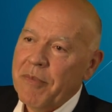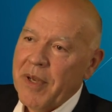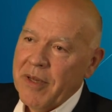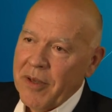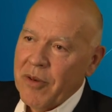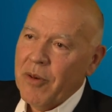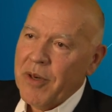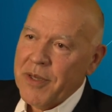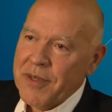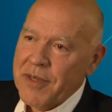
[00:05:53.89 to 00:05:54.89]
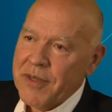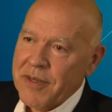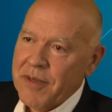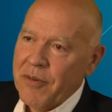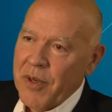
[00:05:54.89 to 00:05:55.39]
but at the core is
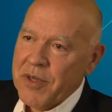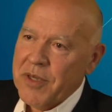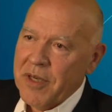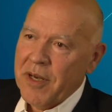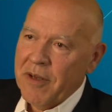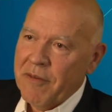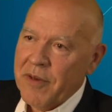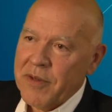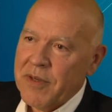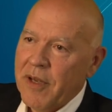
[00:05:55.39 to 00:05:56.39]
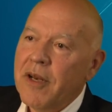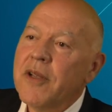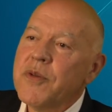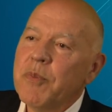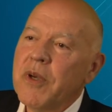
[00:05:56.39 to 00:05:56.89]
this question of there's
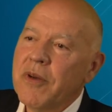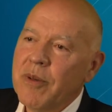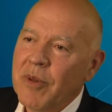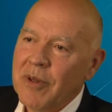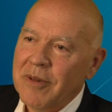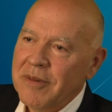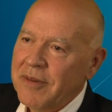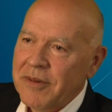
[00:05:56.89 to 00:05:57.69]
undisputable